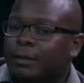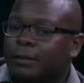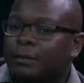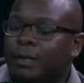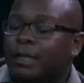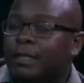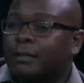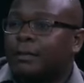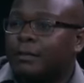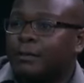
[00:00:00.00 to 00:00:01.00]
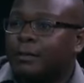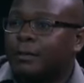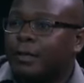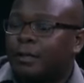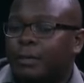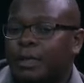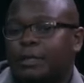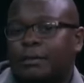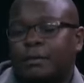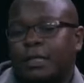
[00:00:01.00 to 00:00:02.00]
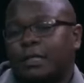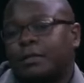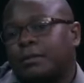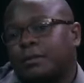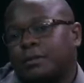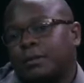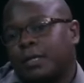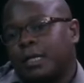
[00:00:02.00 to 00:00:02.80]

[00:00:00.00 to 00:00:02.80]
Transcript: 2 decades or so, the past 2 decades or so,